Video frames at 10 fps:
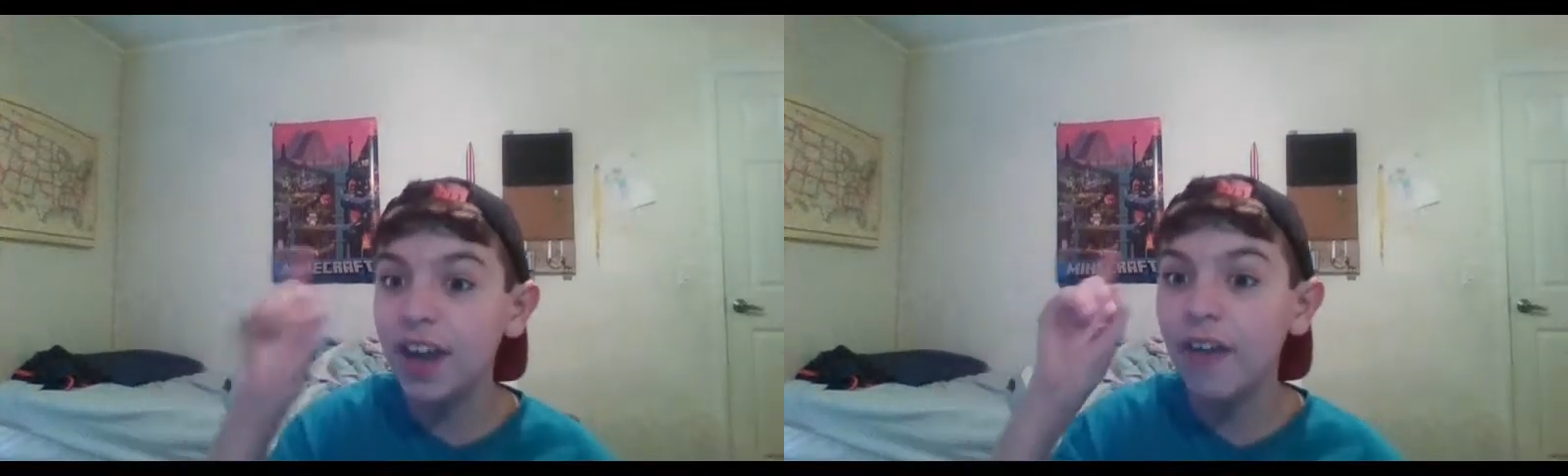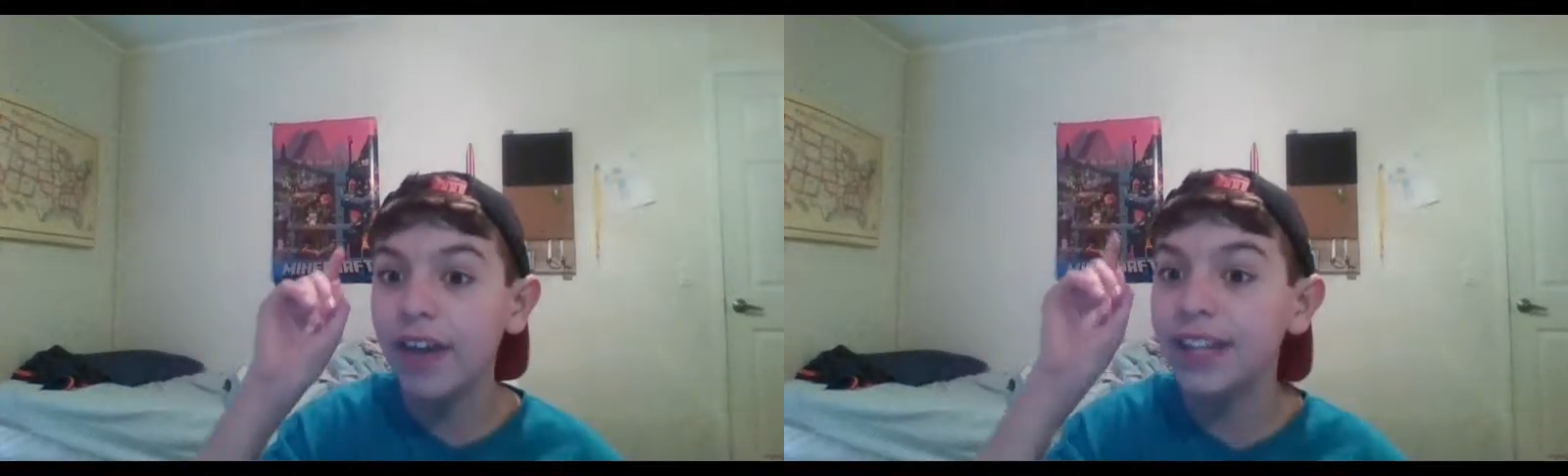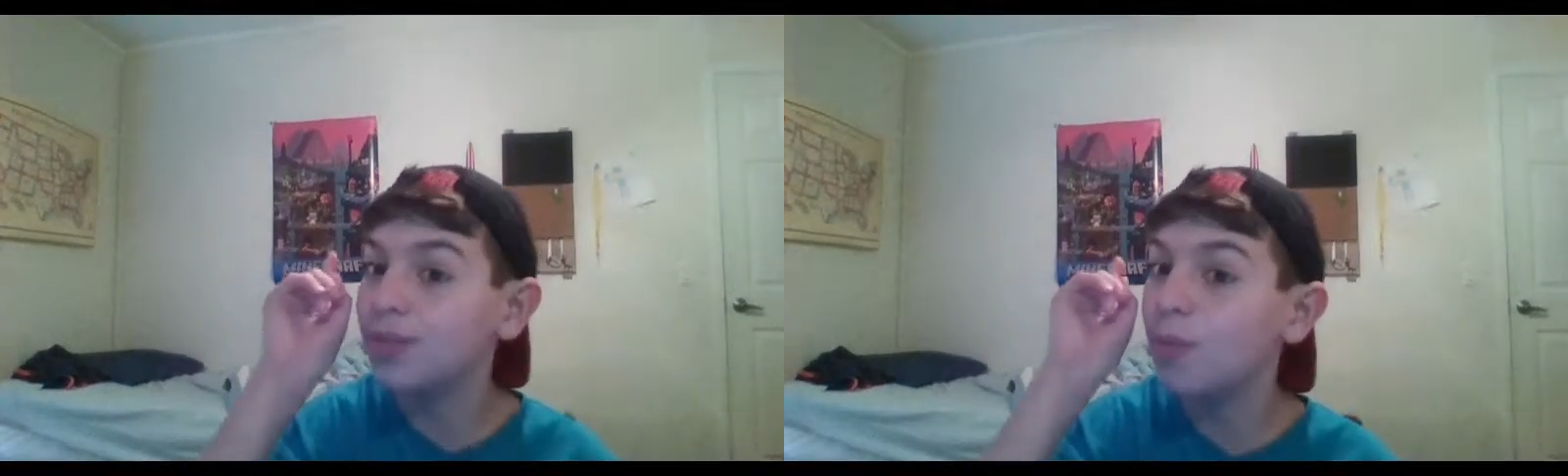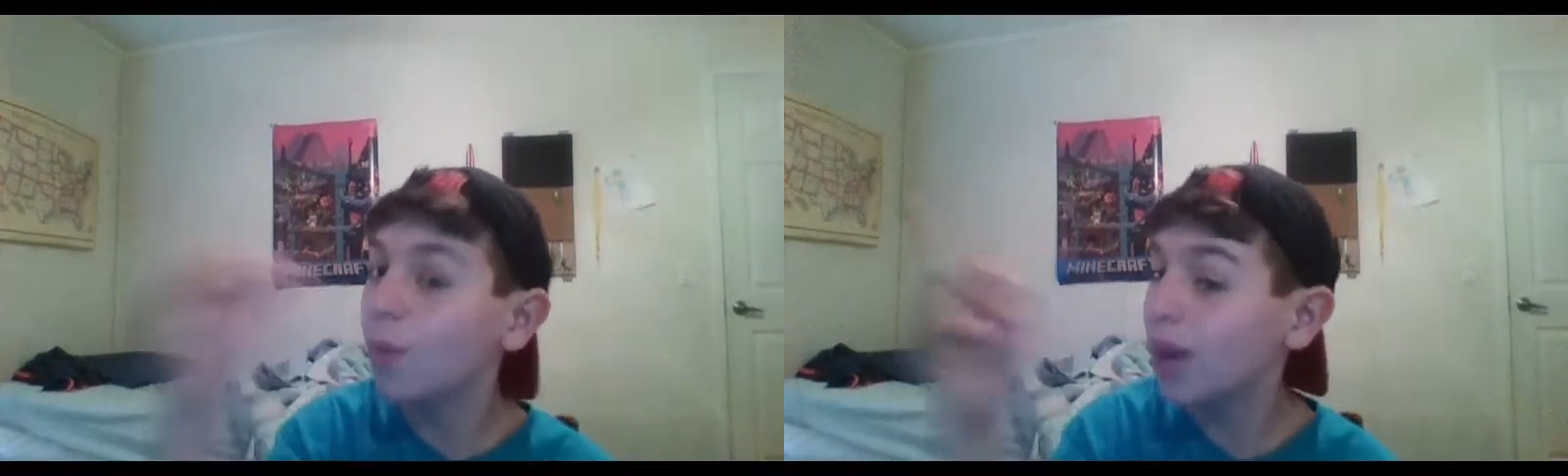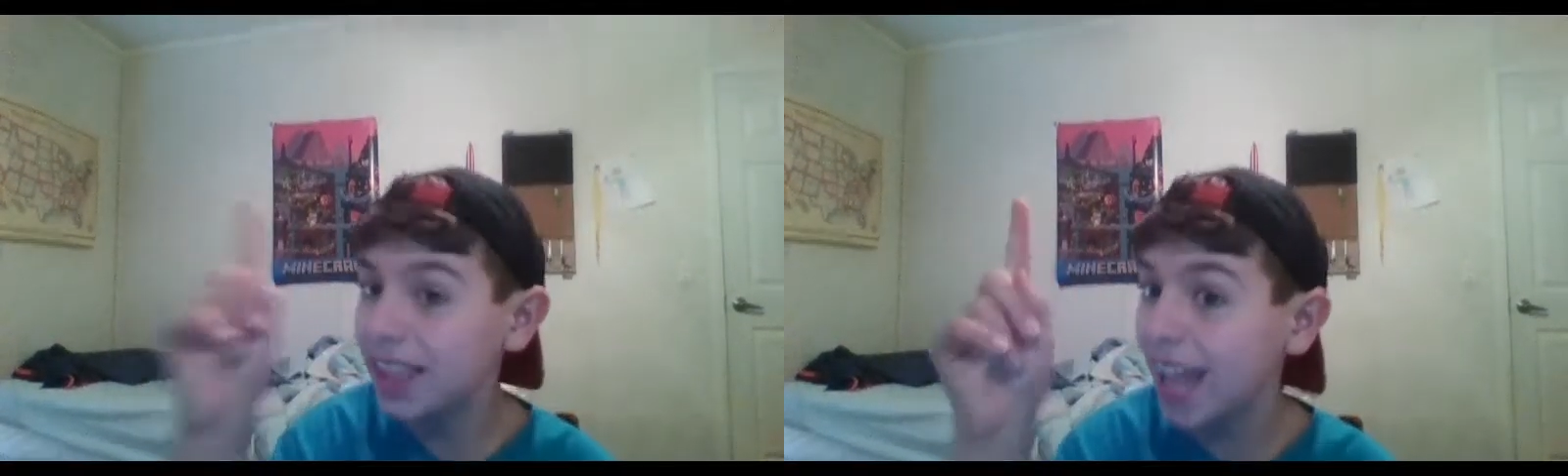gets
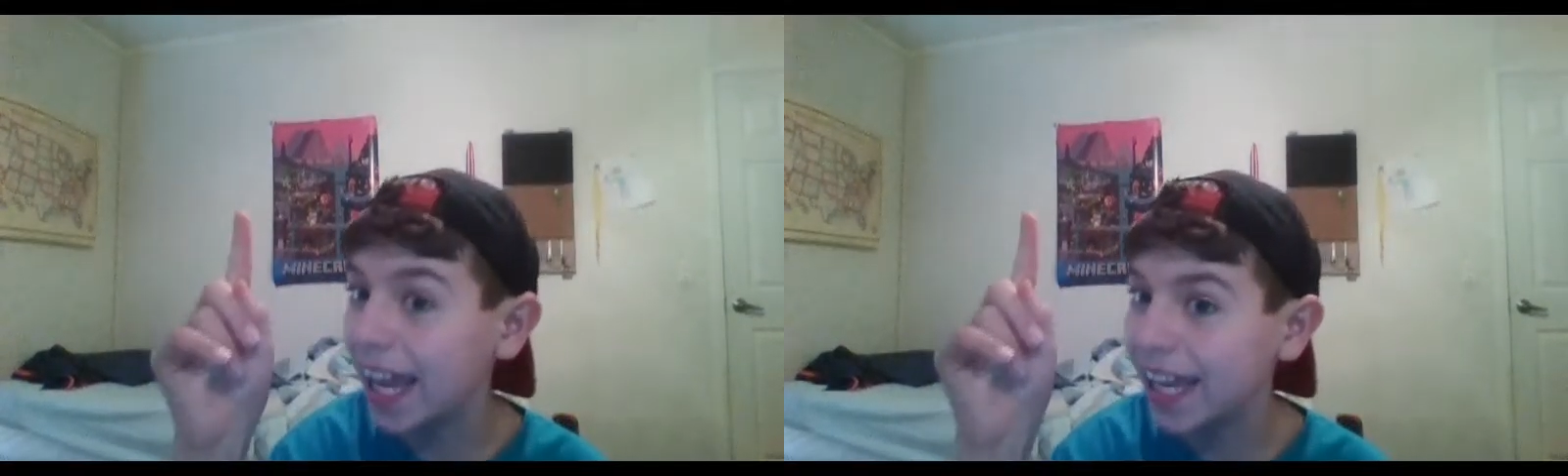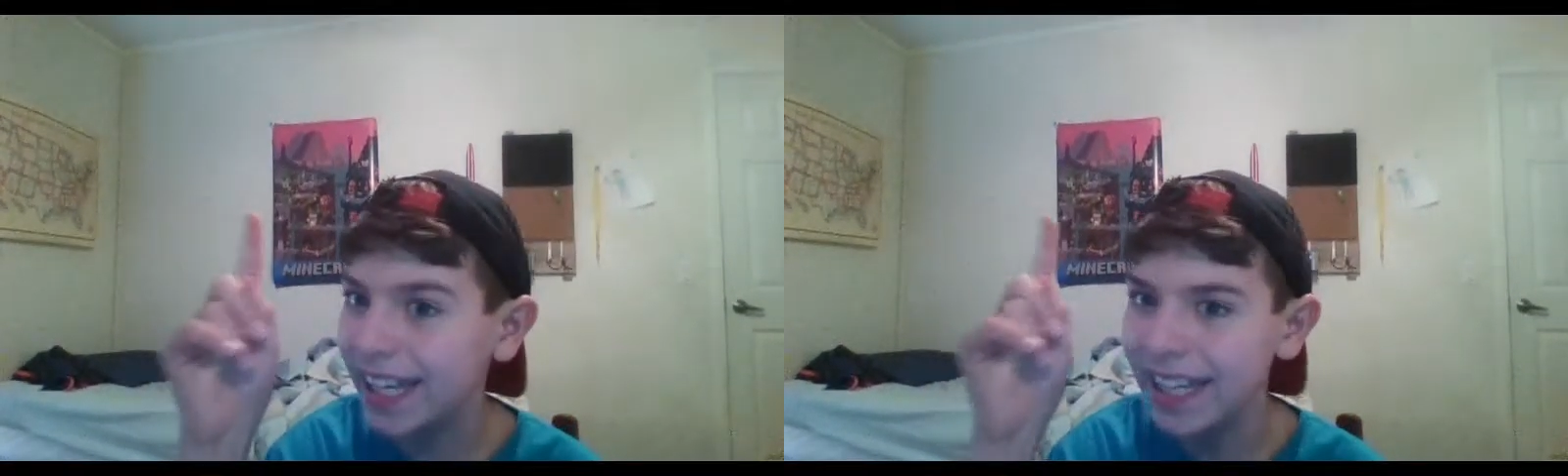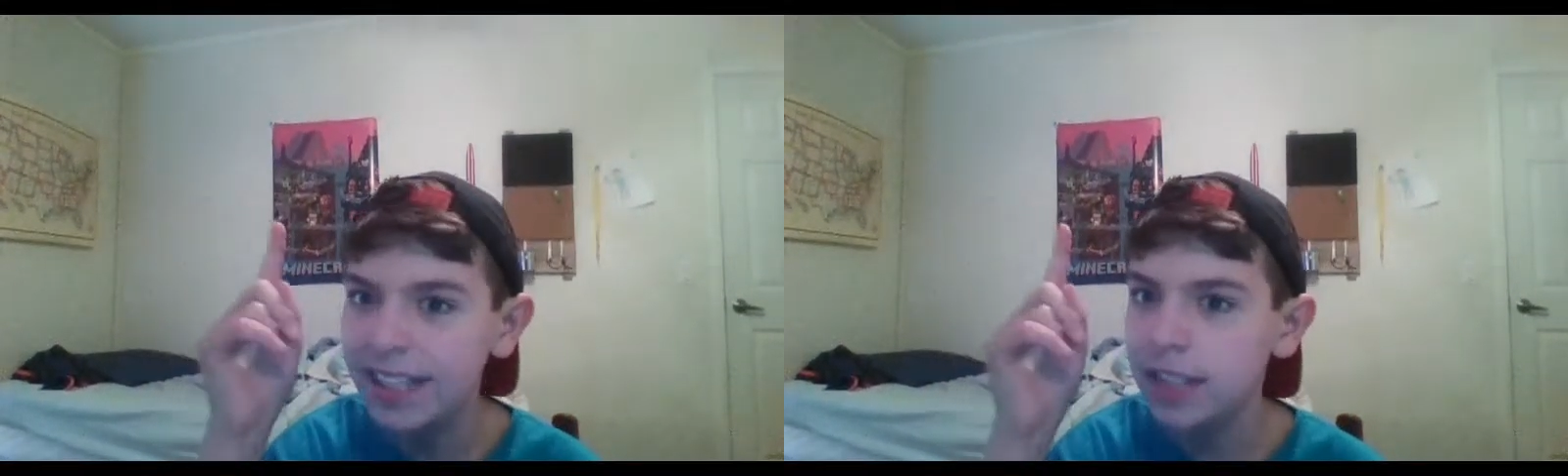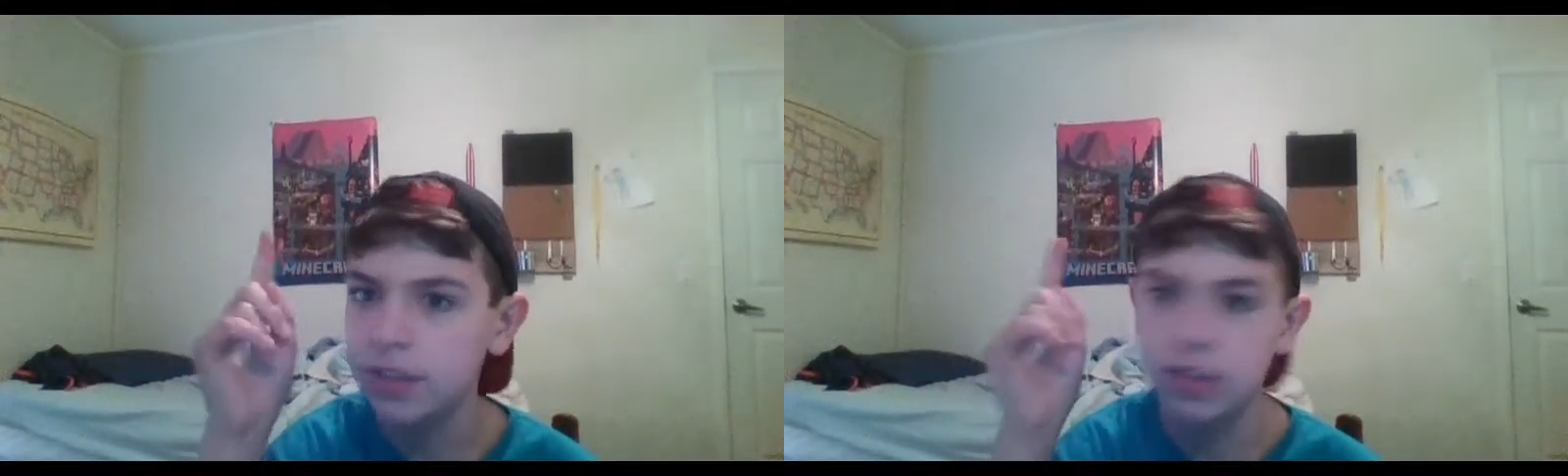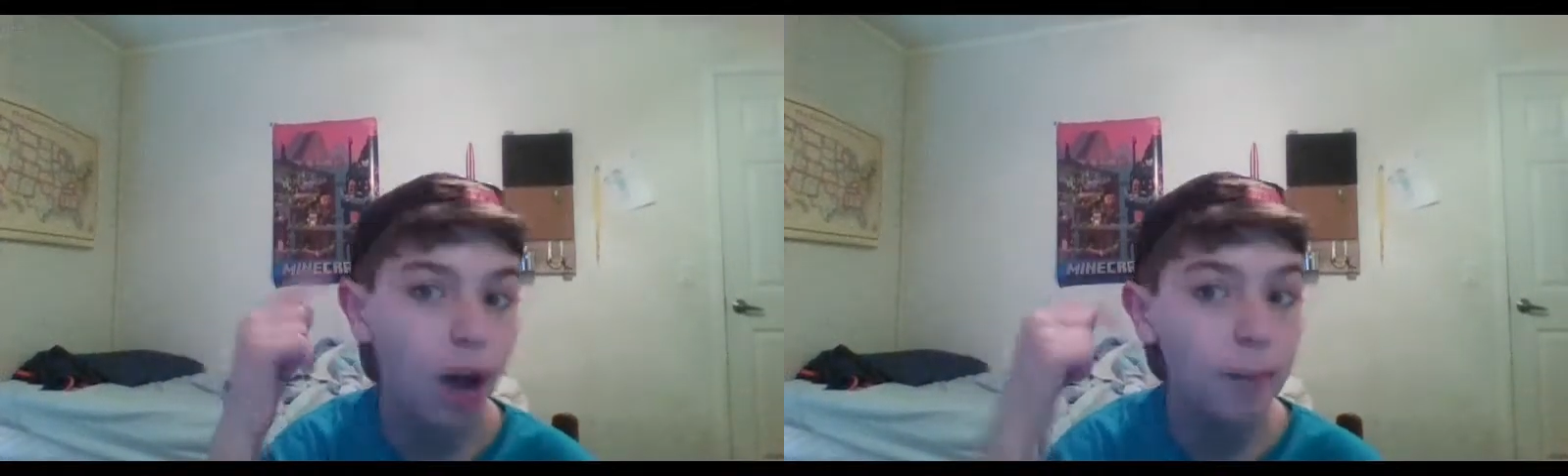one like, that is
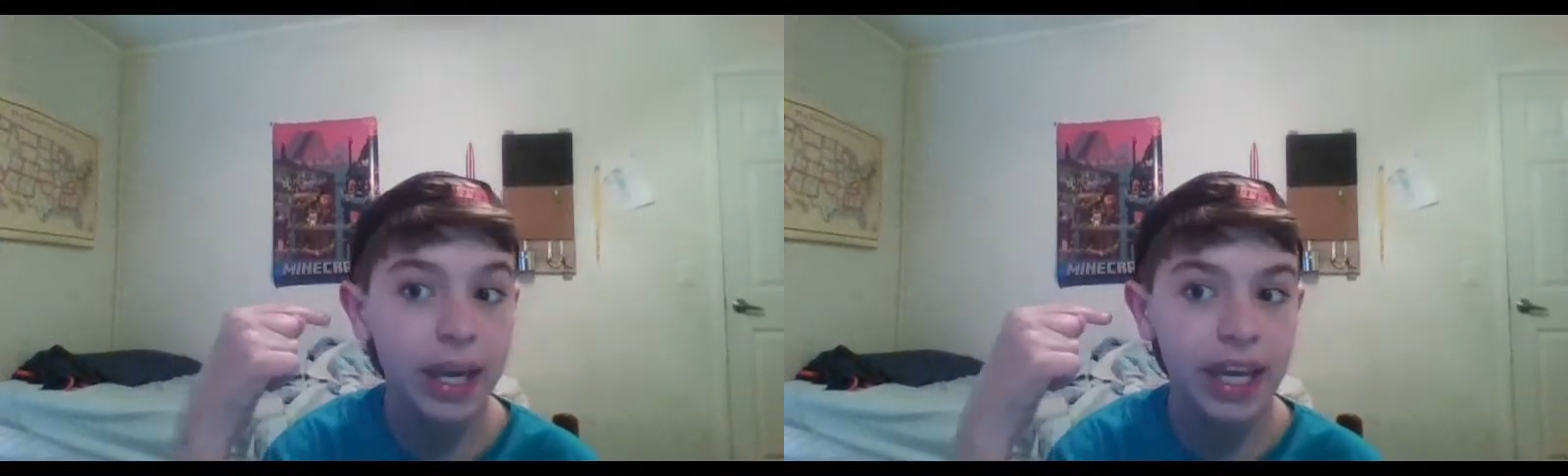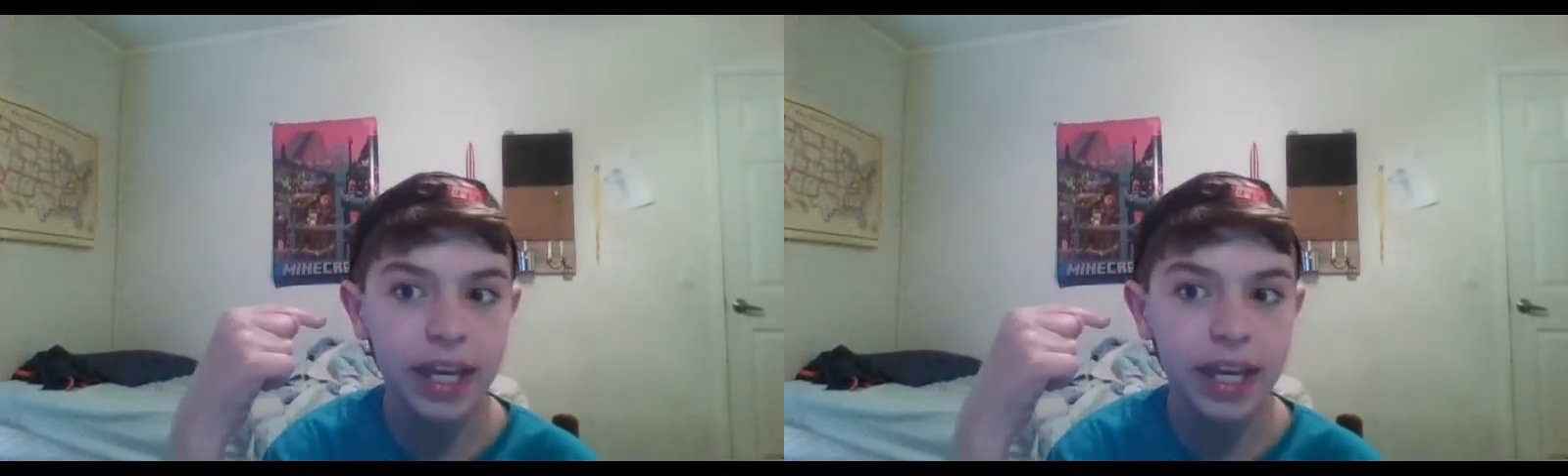not me